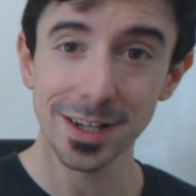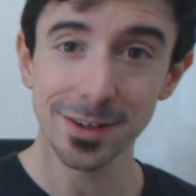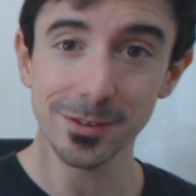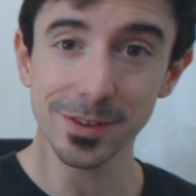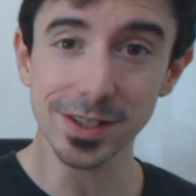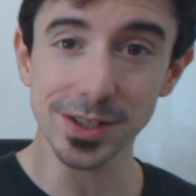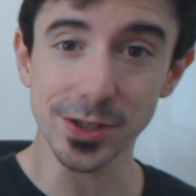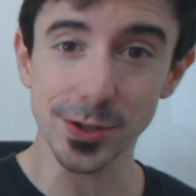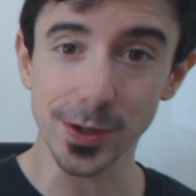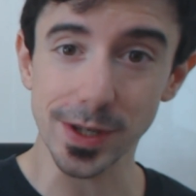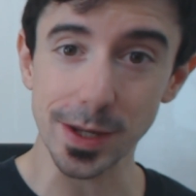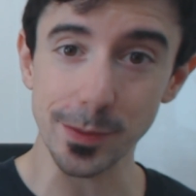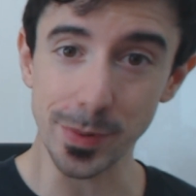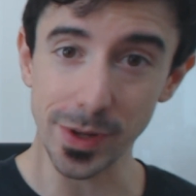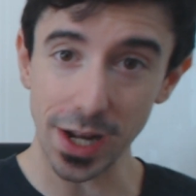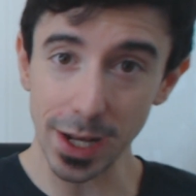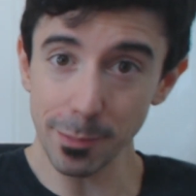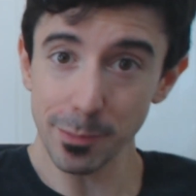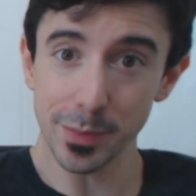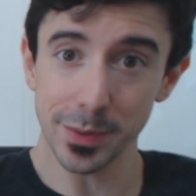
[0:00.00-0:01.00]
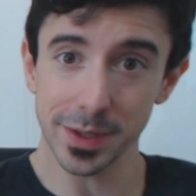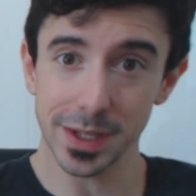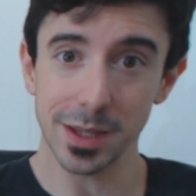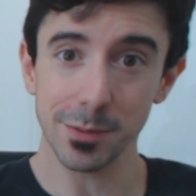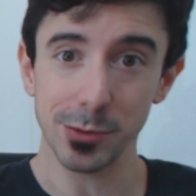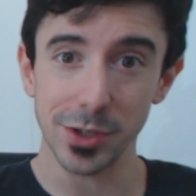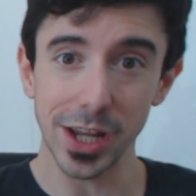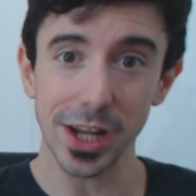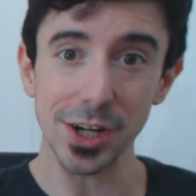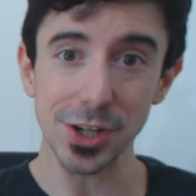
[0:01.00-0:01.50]
We need to keep it up,
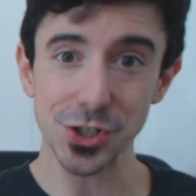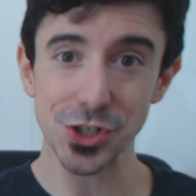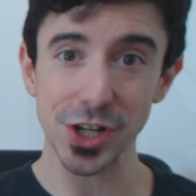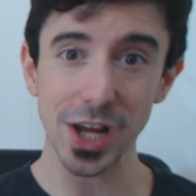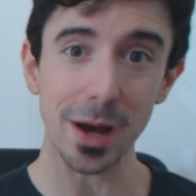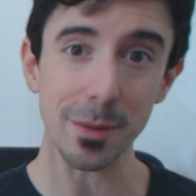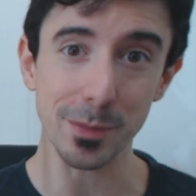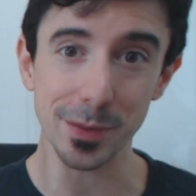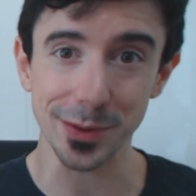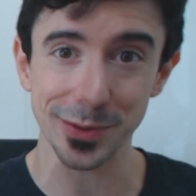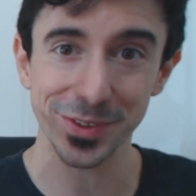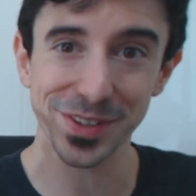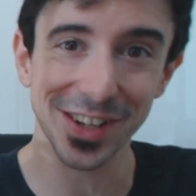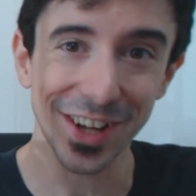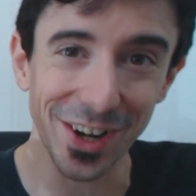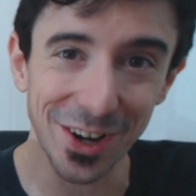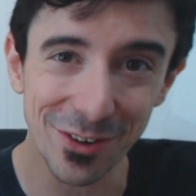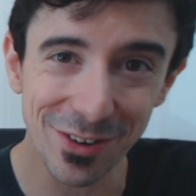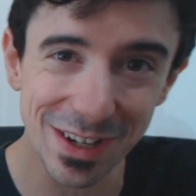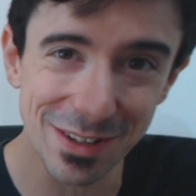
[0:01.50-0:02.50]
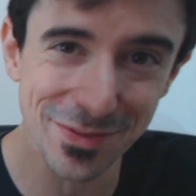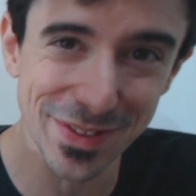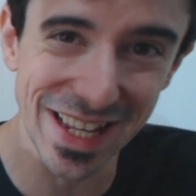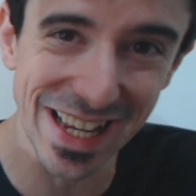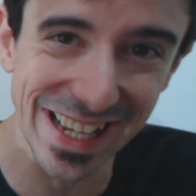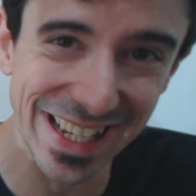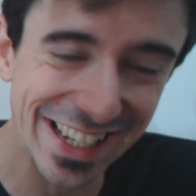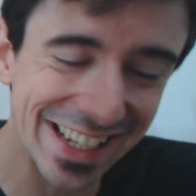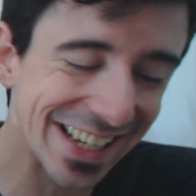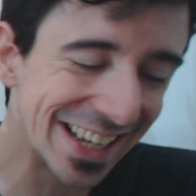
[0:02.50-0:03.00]
keep the energy up. You know what I'm
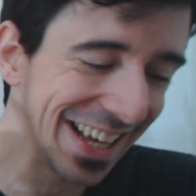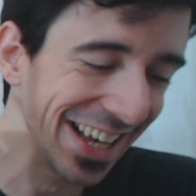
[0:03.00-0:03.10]
saying?